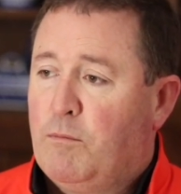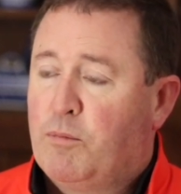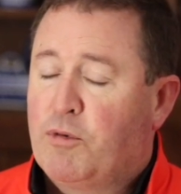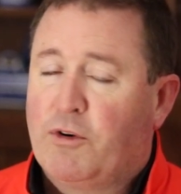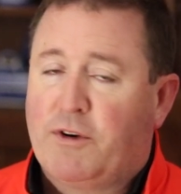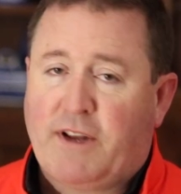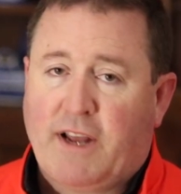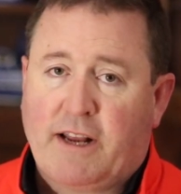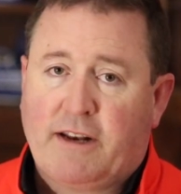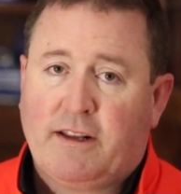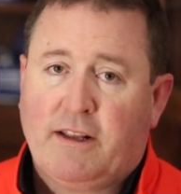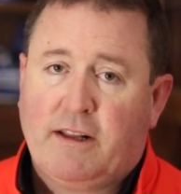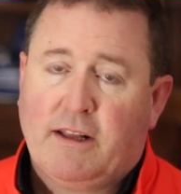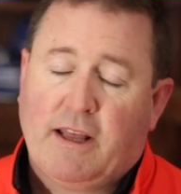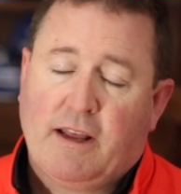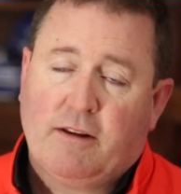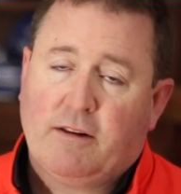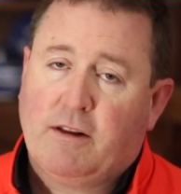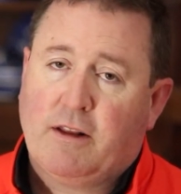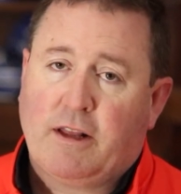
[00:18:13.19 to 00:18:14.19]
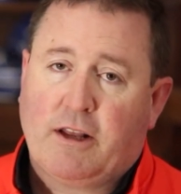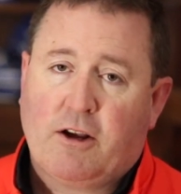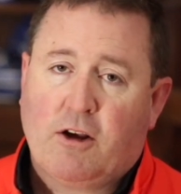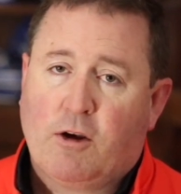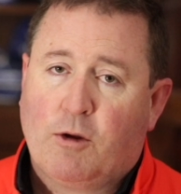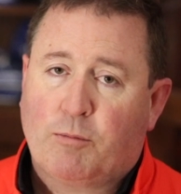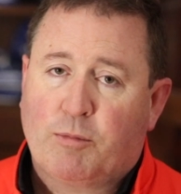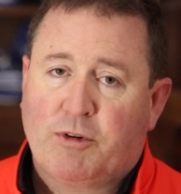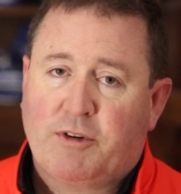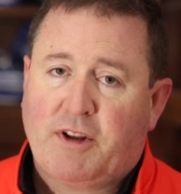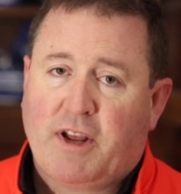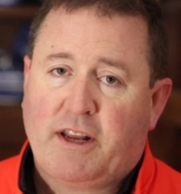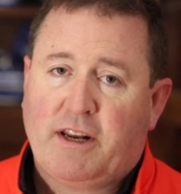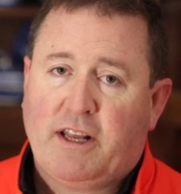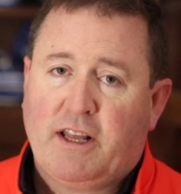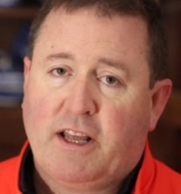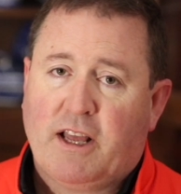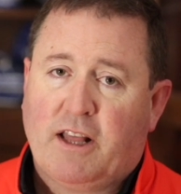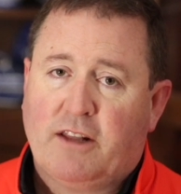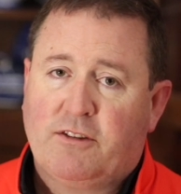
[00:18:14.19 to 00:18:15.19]
They call it
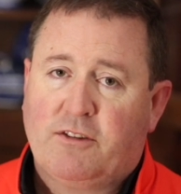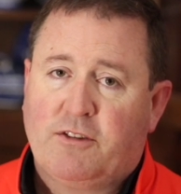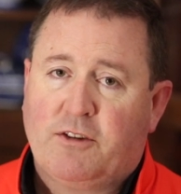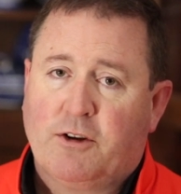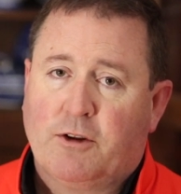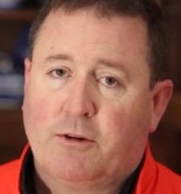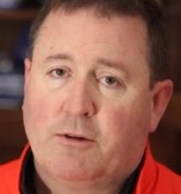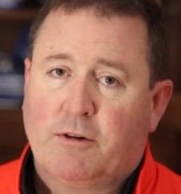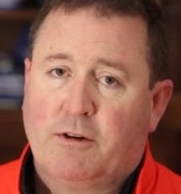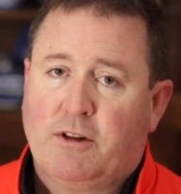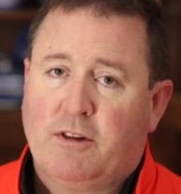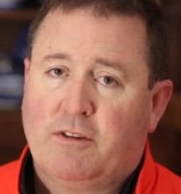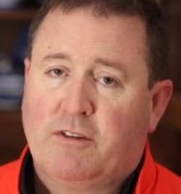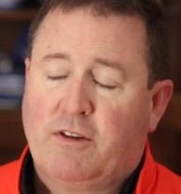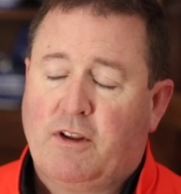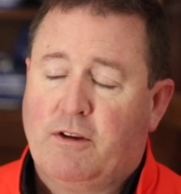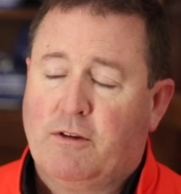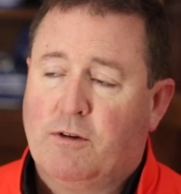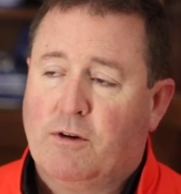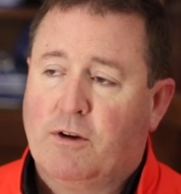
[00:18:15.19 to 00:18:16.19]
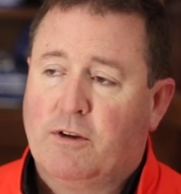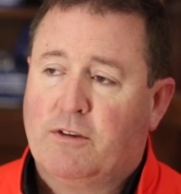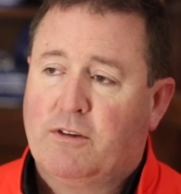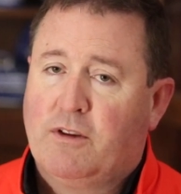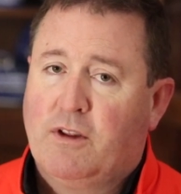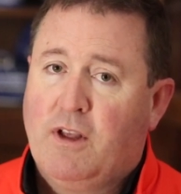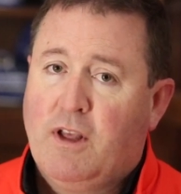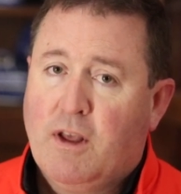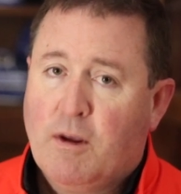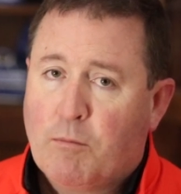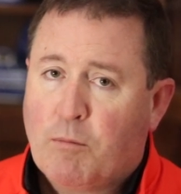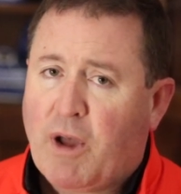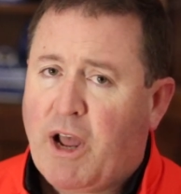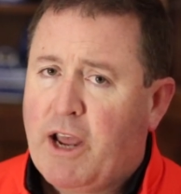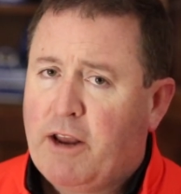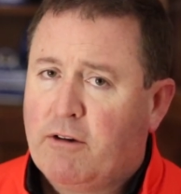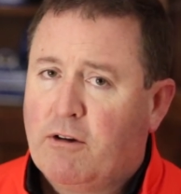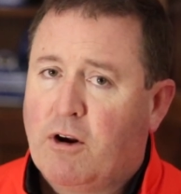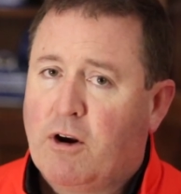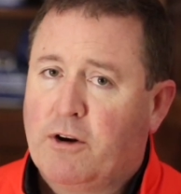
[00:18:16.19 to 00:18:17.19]
protecting God's children in St. Louis.
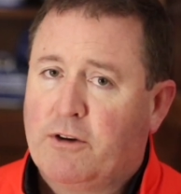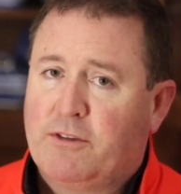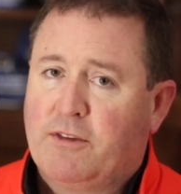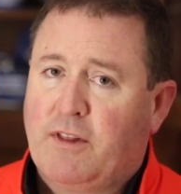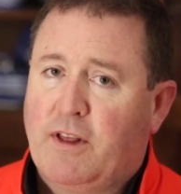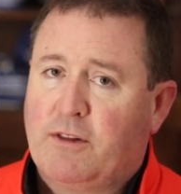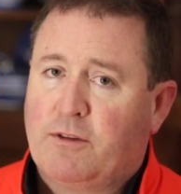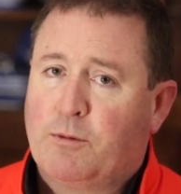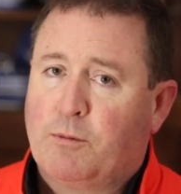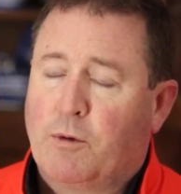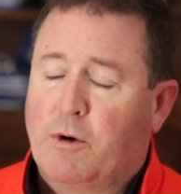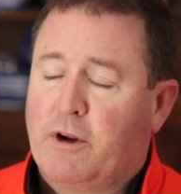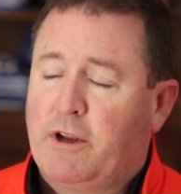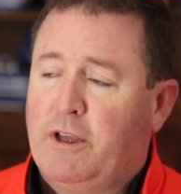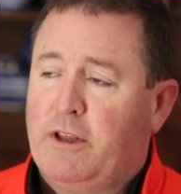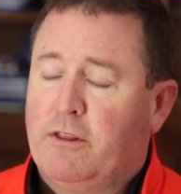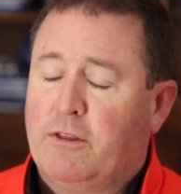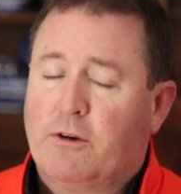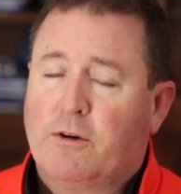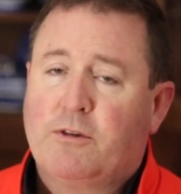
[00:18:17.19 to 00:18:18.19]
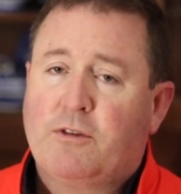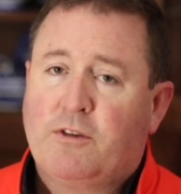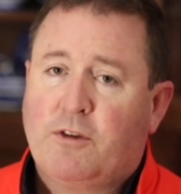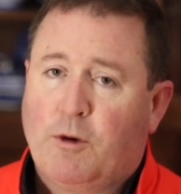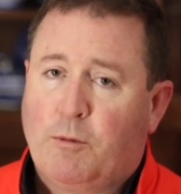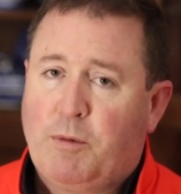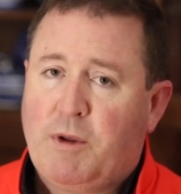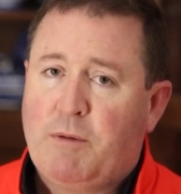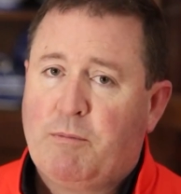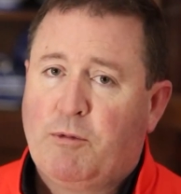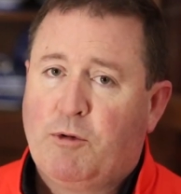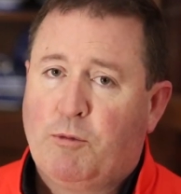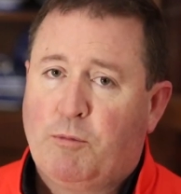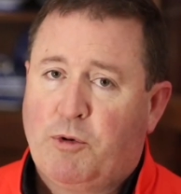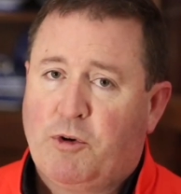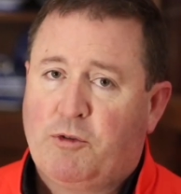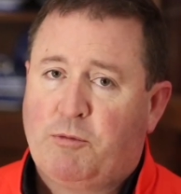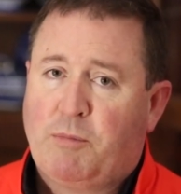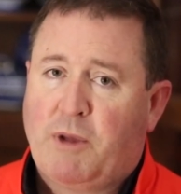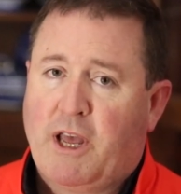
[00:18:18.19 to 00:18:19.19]
By and large, that's working. There's still people who
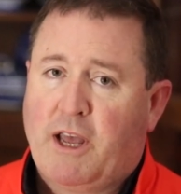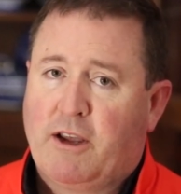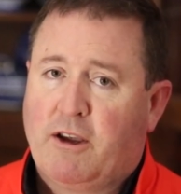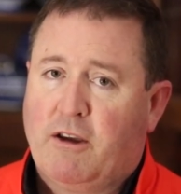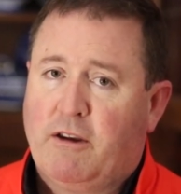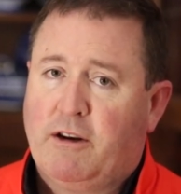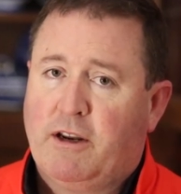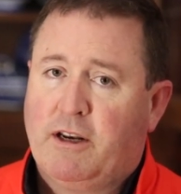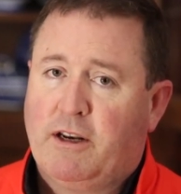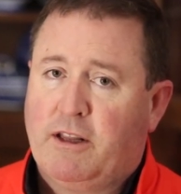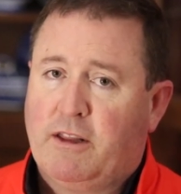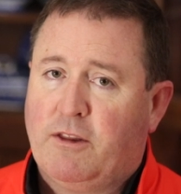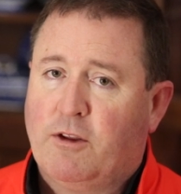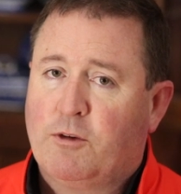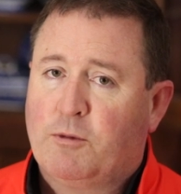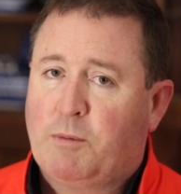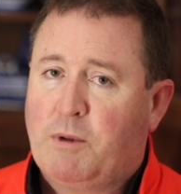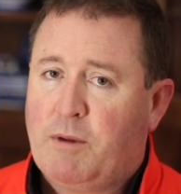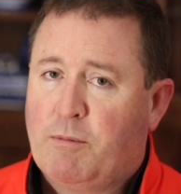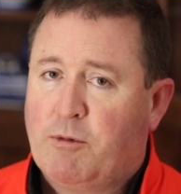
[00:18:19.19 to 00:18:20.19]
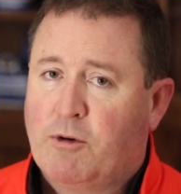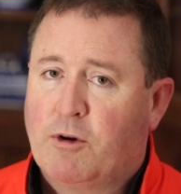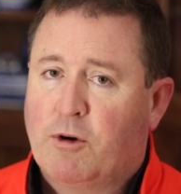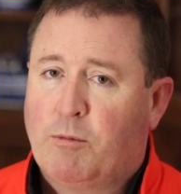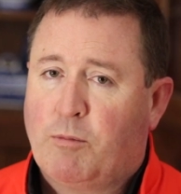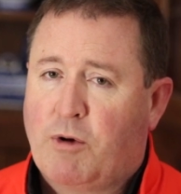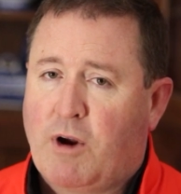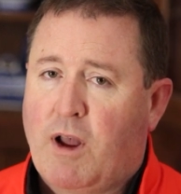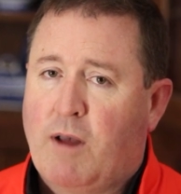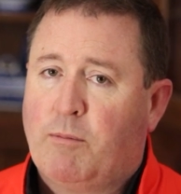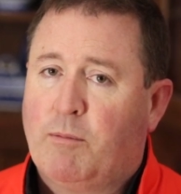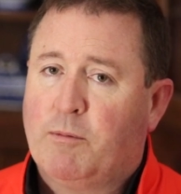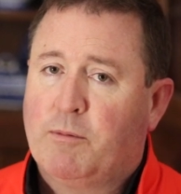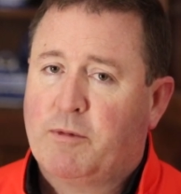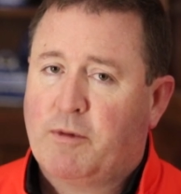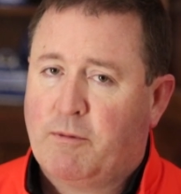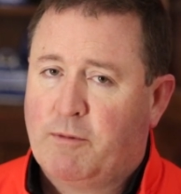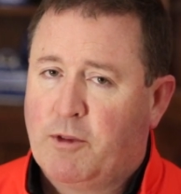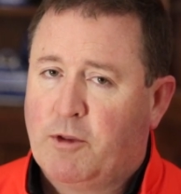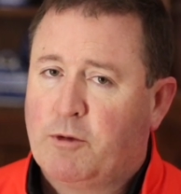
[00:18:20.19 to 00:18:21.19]
push back on it, and those people are a problem.
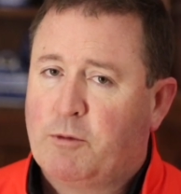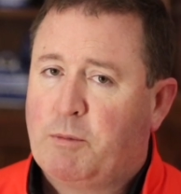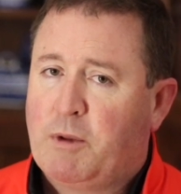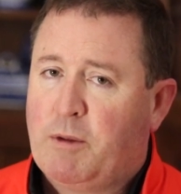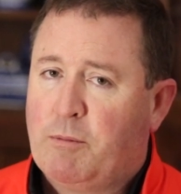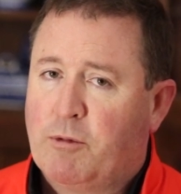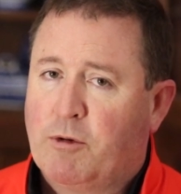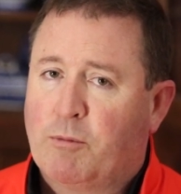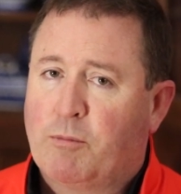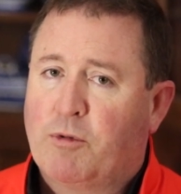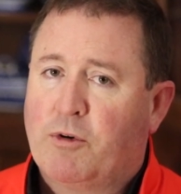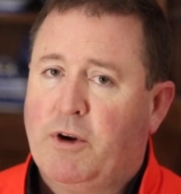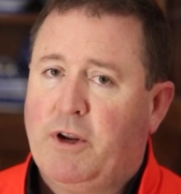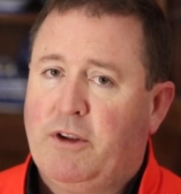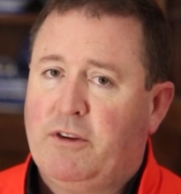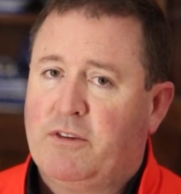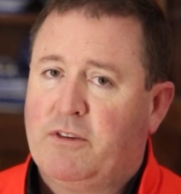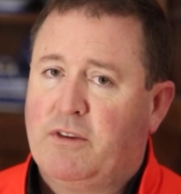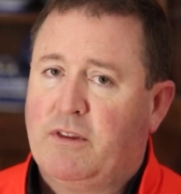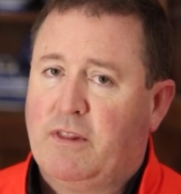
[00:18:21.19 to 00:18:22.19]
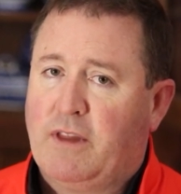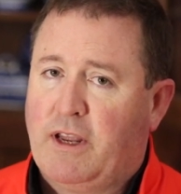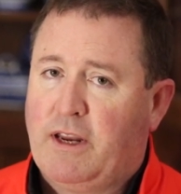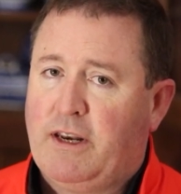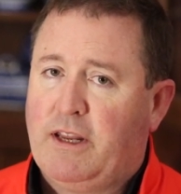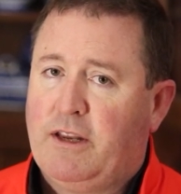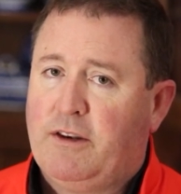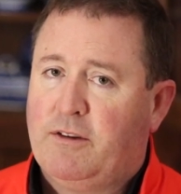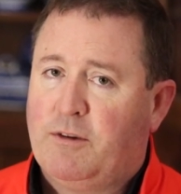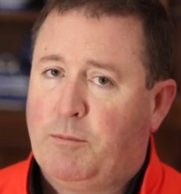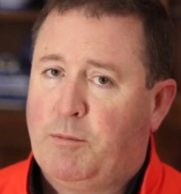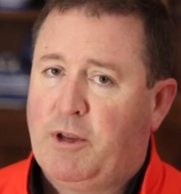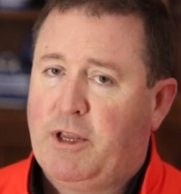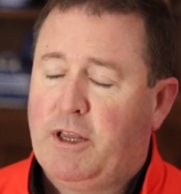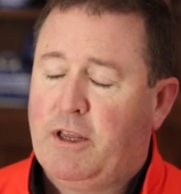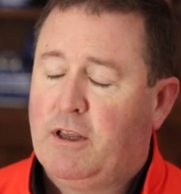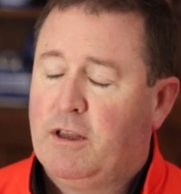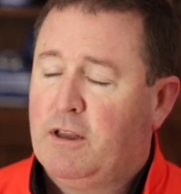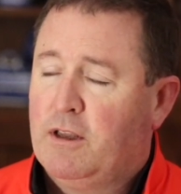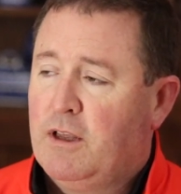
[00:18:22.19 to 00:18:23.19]
Some of those people are priests, and they need to
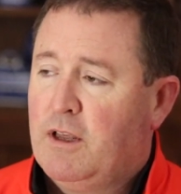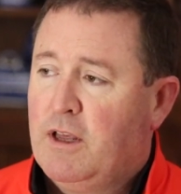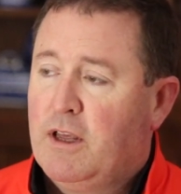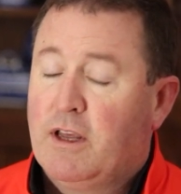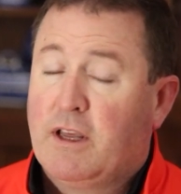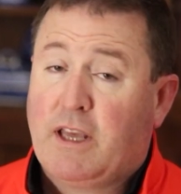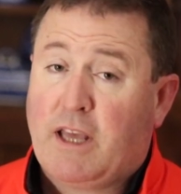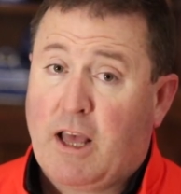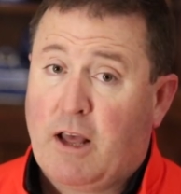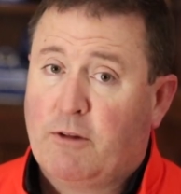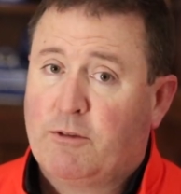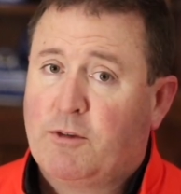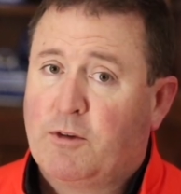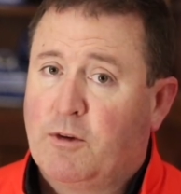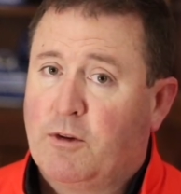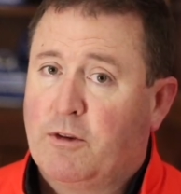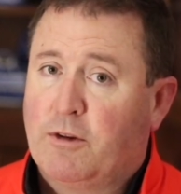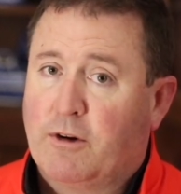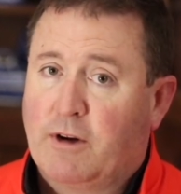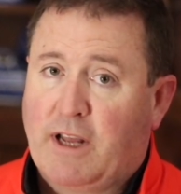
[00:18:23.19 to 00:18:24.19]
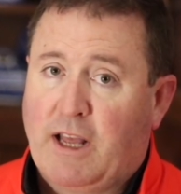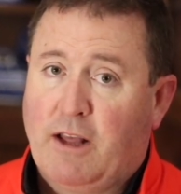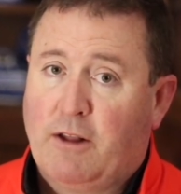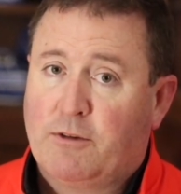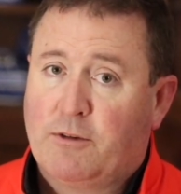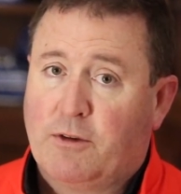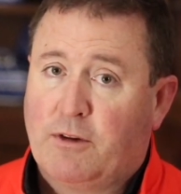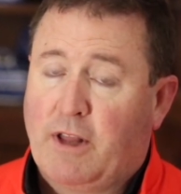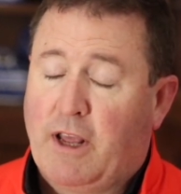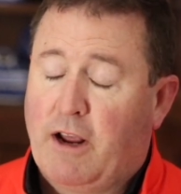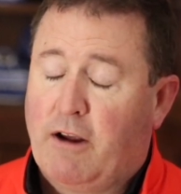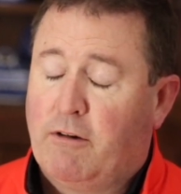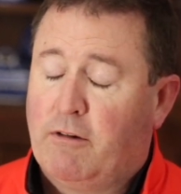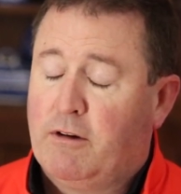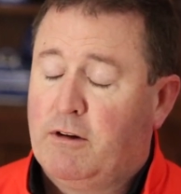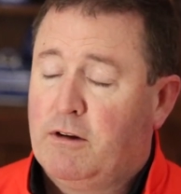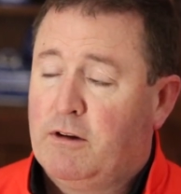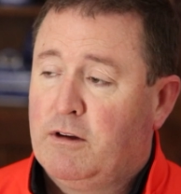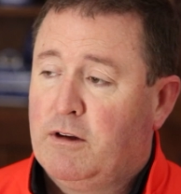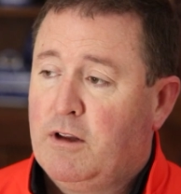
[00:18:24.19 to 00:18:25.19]
be counseled or counseled out.